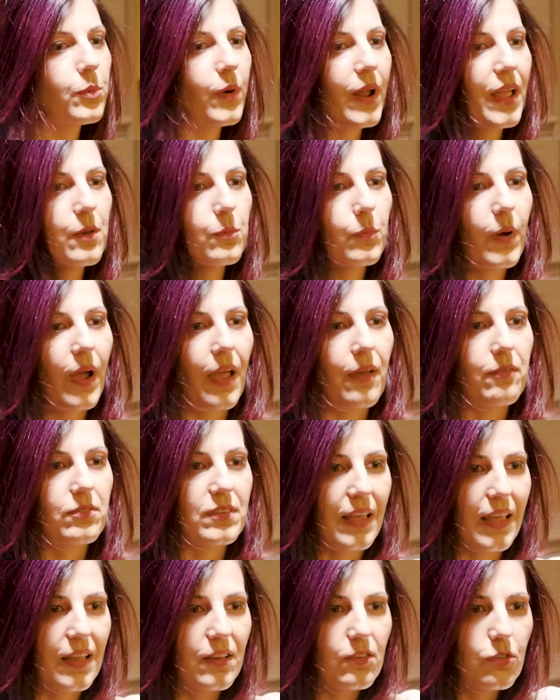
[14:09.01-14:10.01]
brain
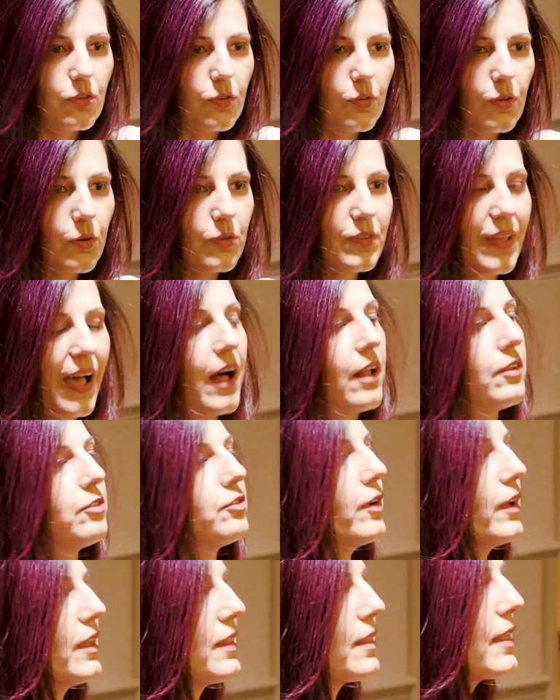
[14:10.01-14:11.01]
waves into those
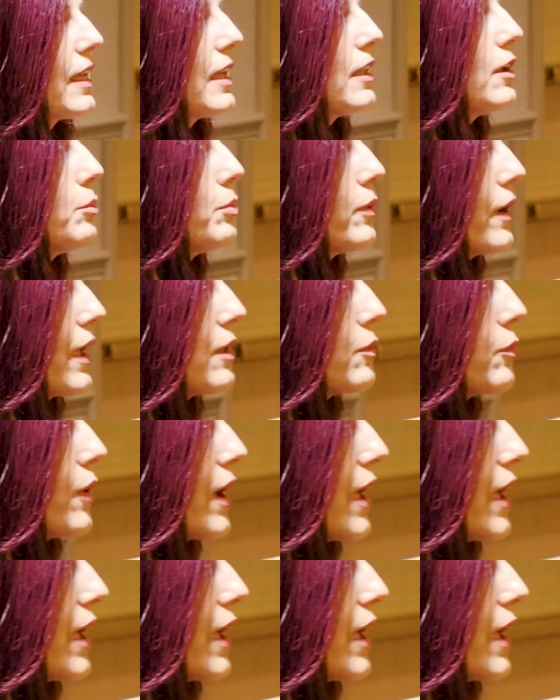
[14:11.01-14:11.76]
alpha and theta brain